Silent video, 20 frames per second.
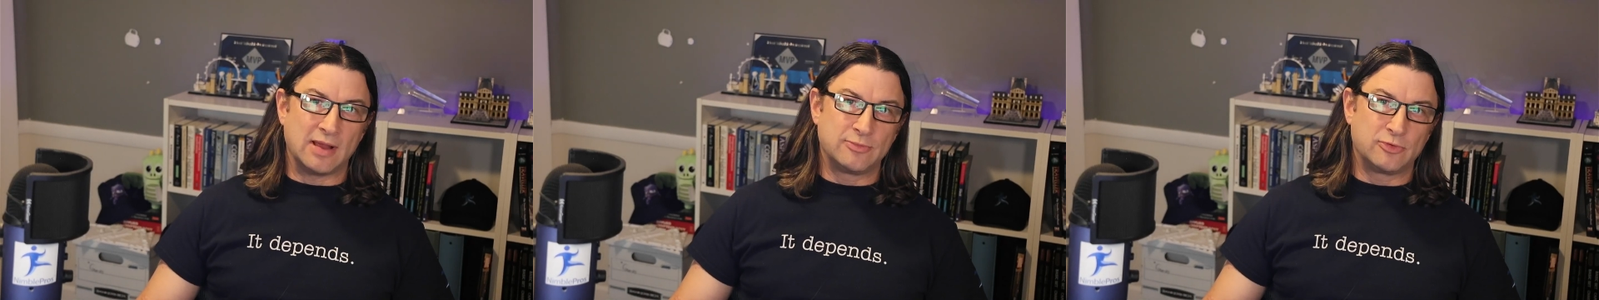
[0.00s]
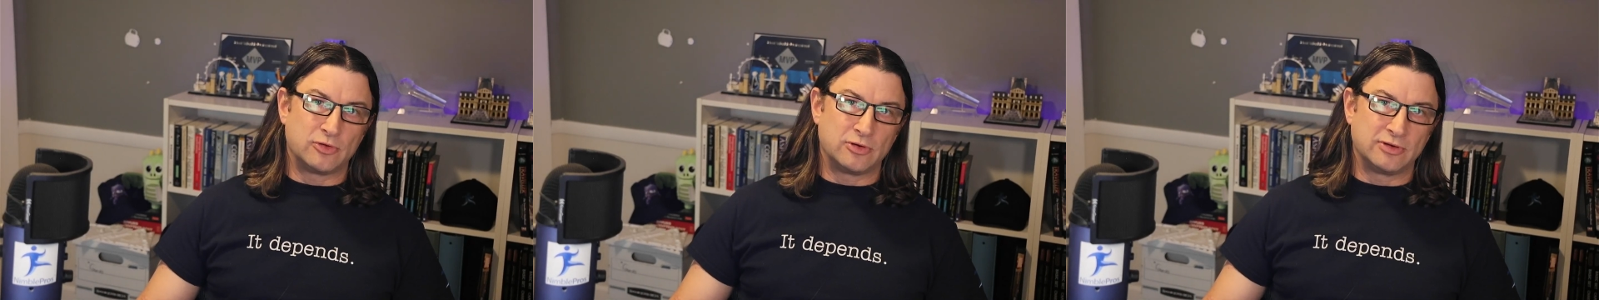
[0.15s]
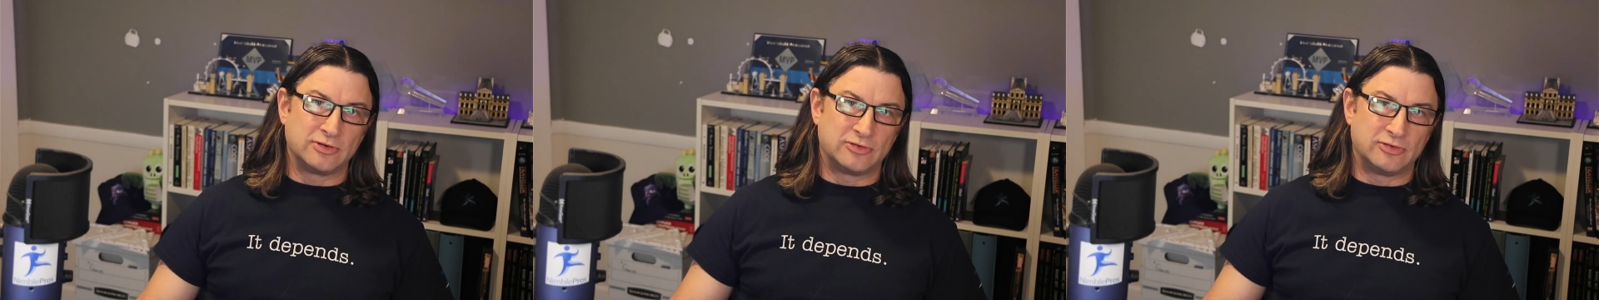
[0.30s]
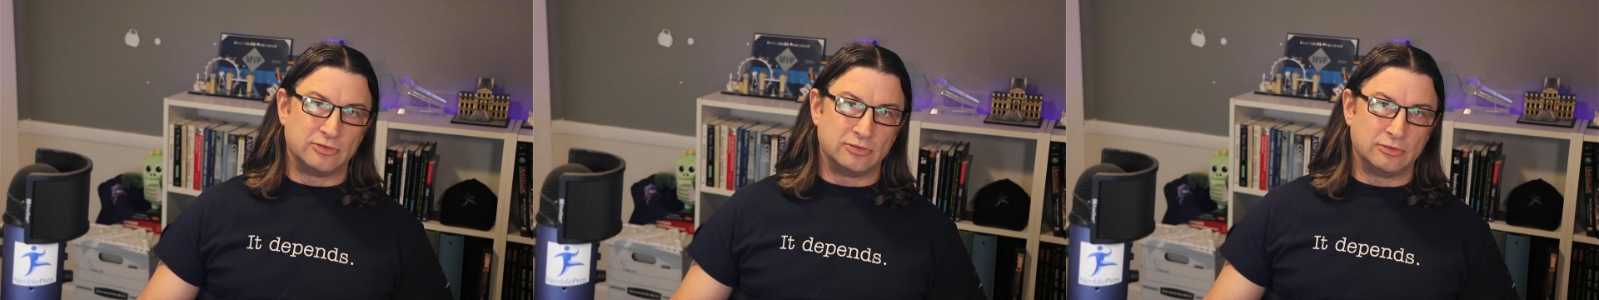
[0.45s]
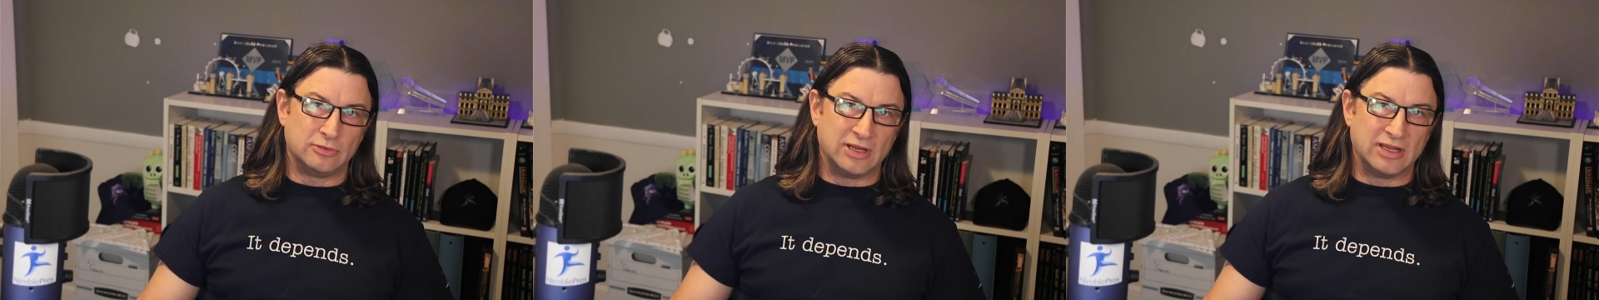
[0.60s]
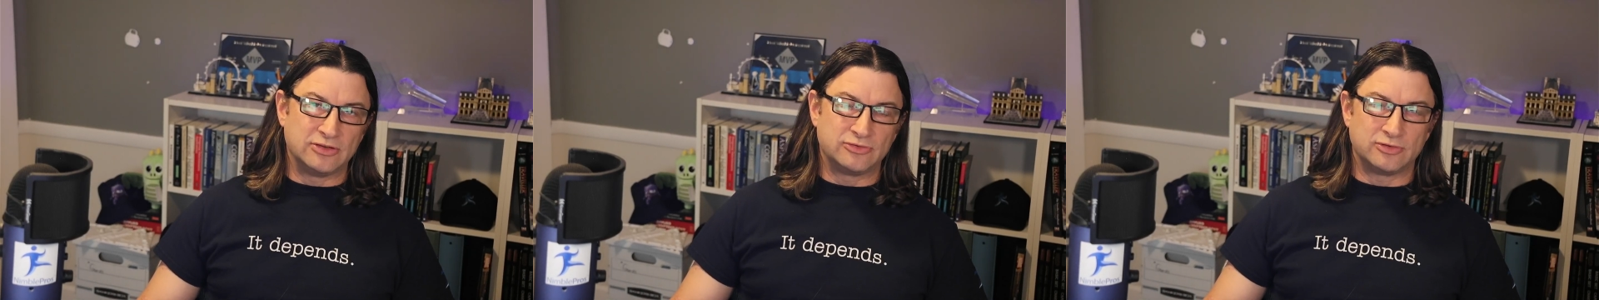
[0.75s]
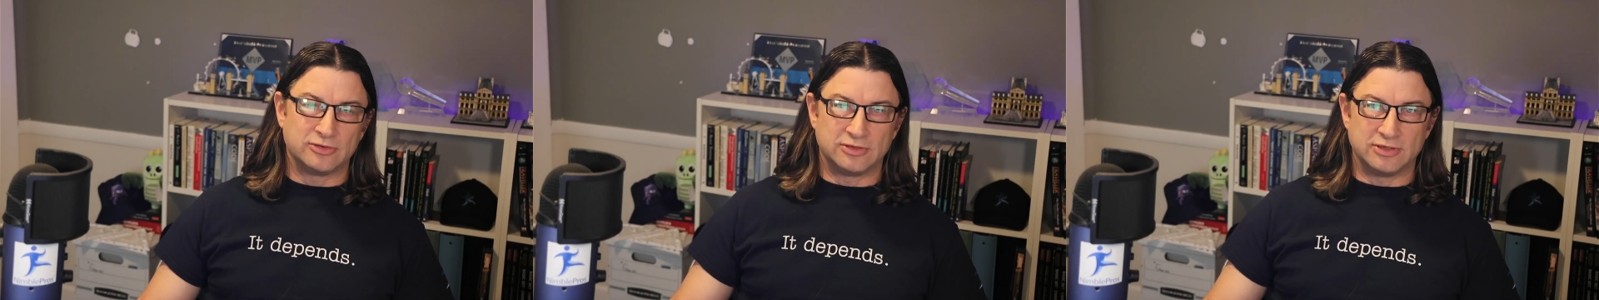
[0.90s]
I'm going to
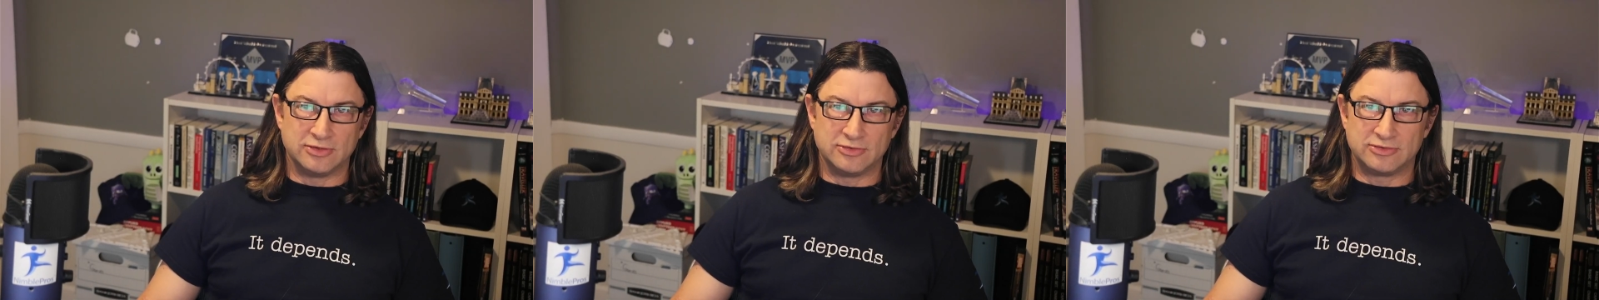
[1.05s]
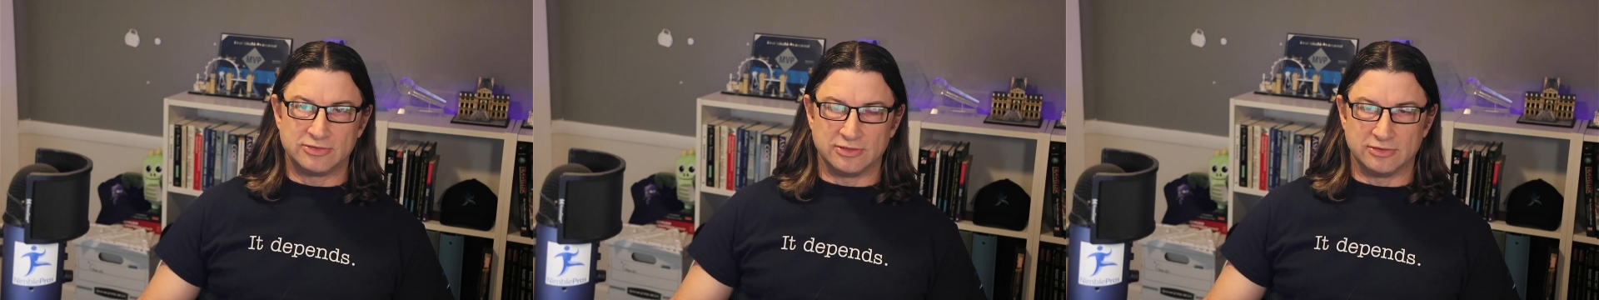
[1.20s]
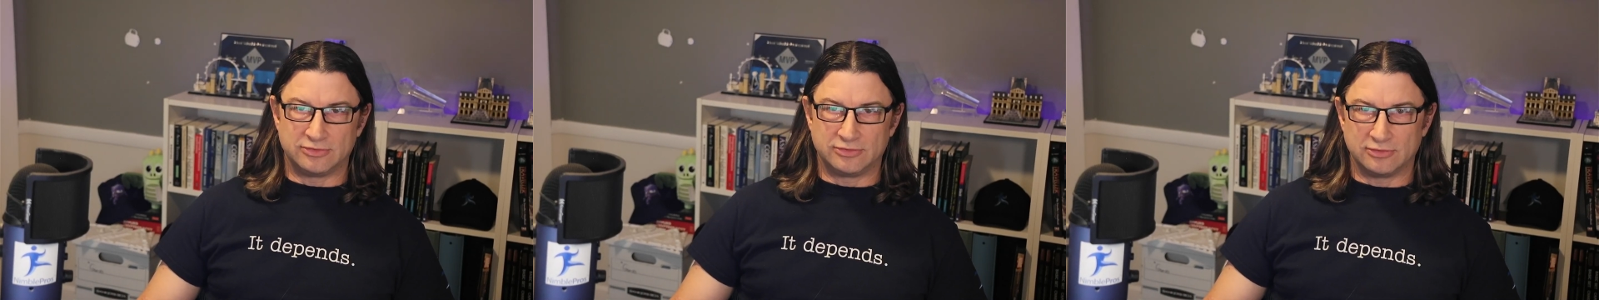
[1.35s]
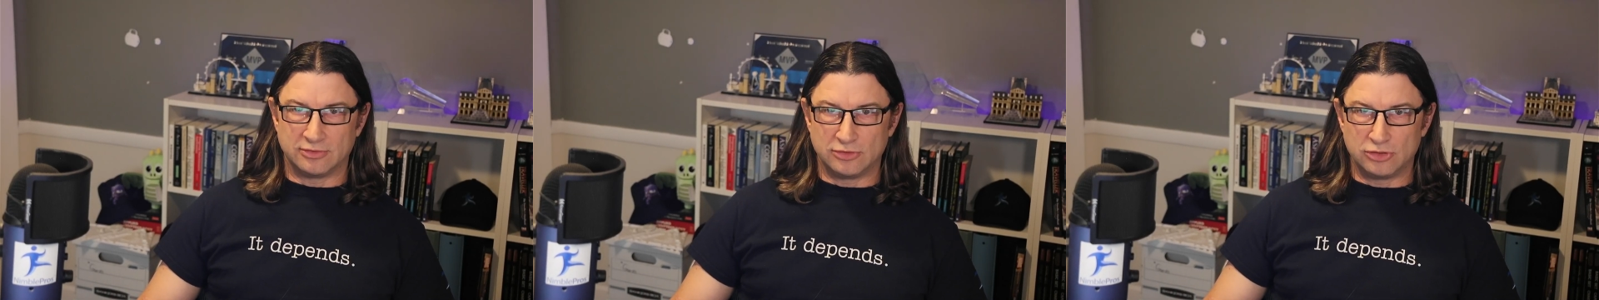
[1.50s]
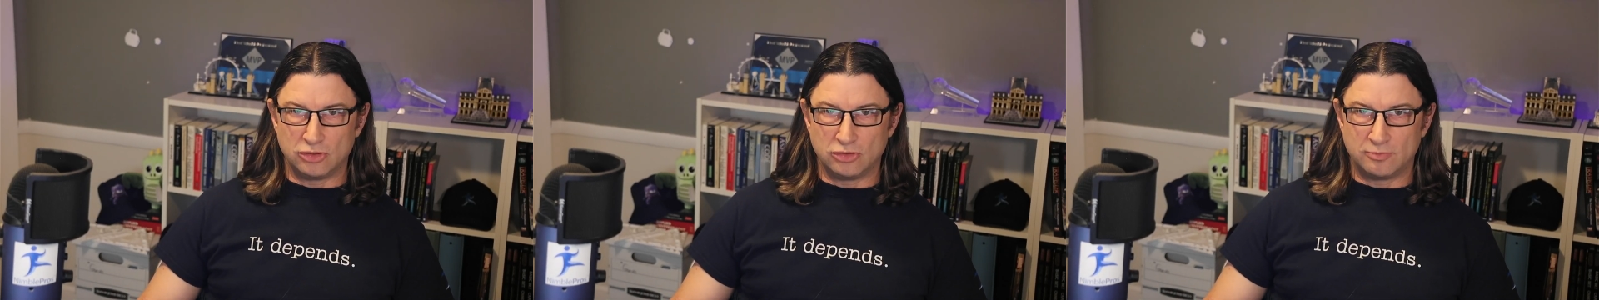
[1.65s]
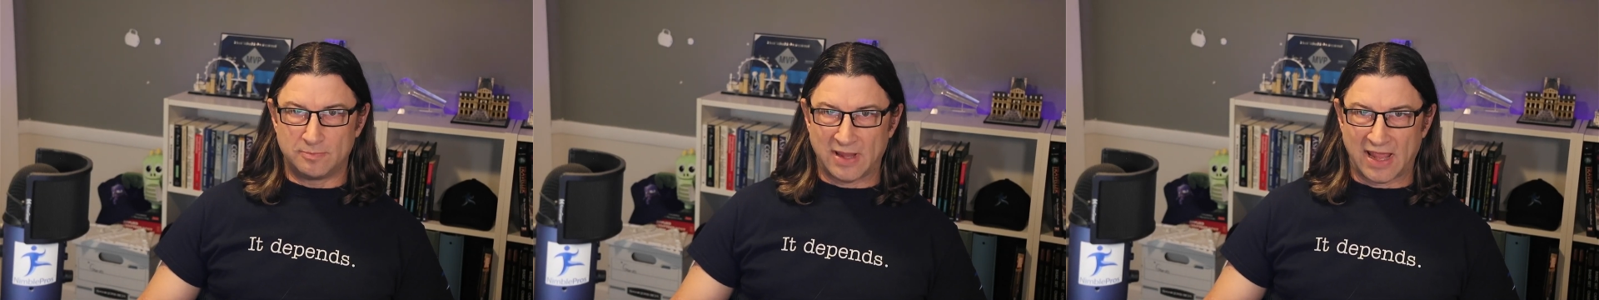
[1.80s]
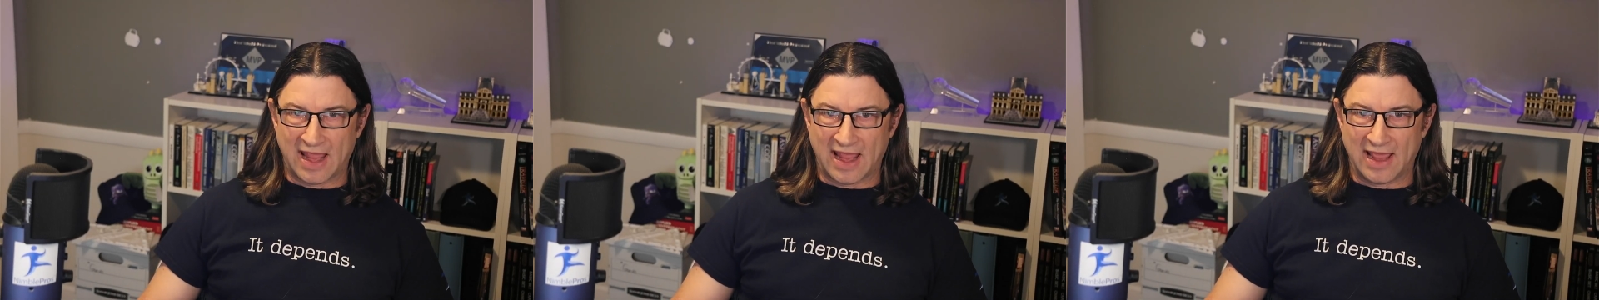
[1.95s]
introduce you to a
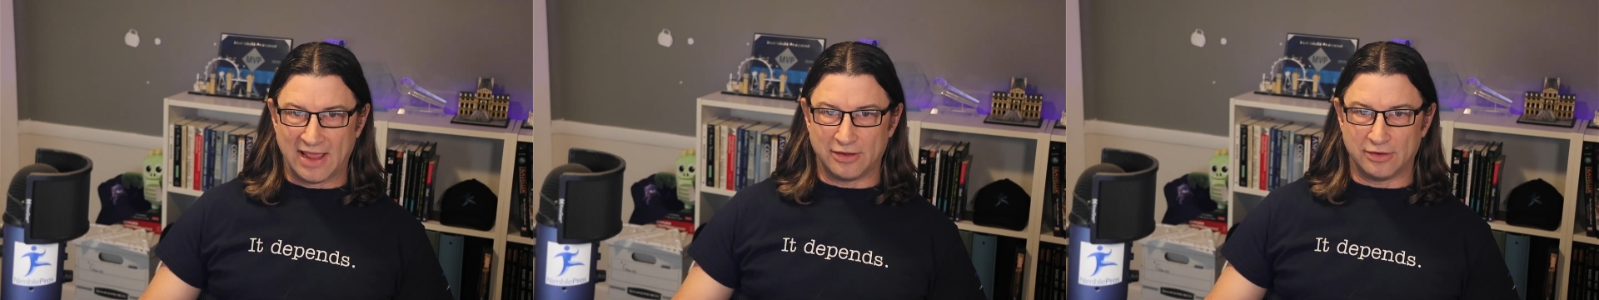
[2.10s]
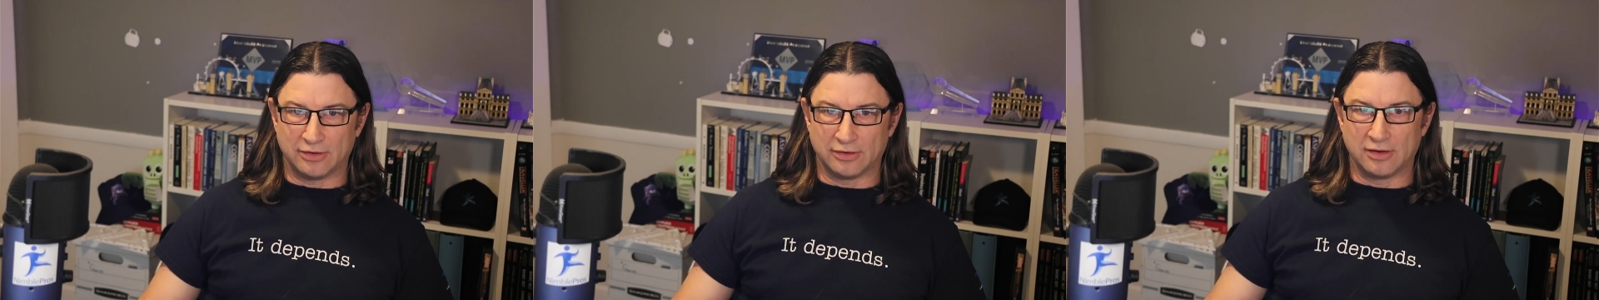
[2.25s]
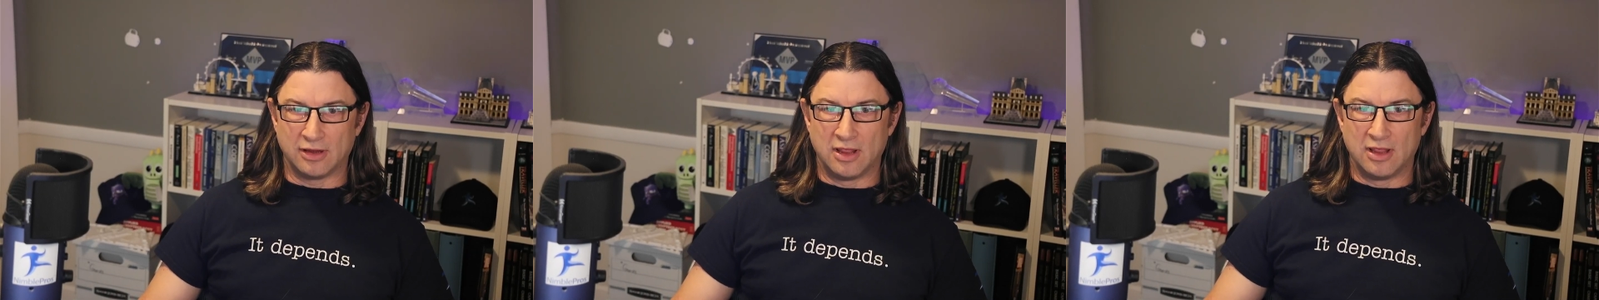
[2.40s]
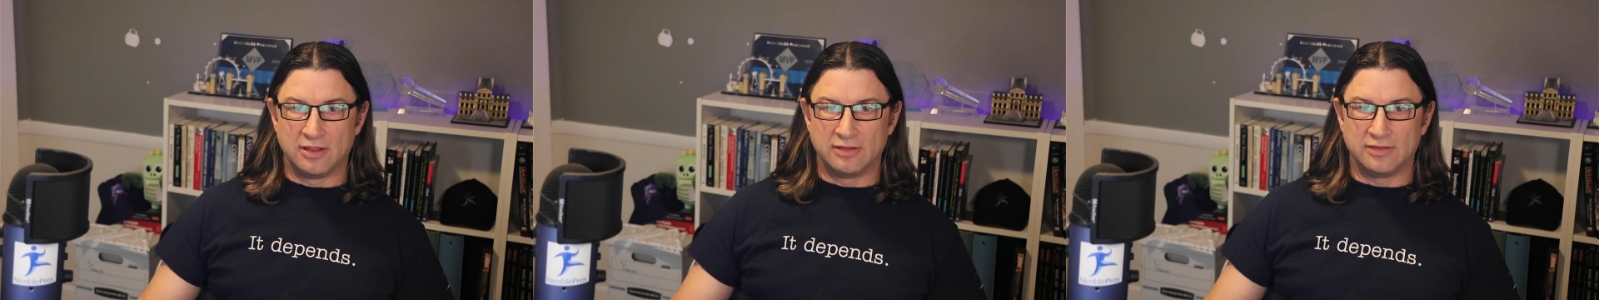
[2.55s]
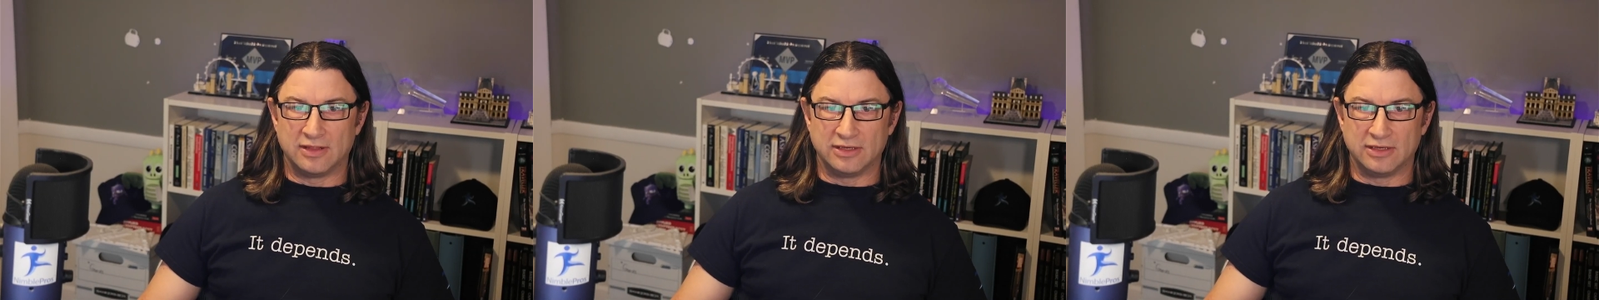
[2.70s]
new pattern